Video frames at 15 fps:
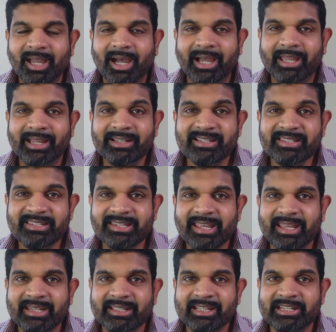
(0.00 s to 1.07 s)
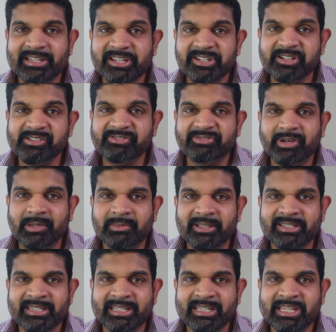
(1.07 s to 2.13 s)
I understand conditional
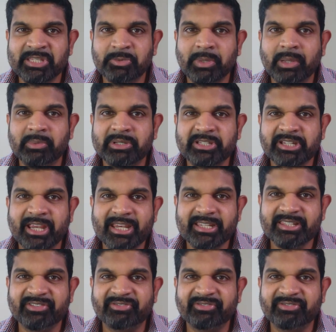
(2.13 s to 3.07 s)
formatting is where we change the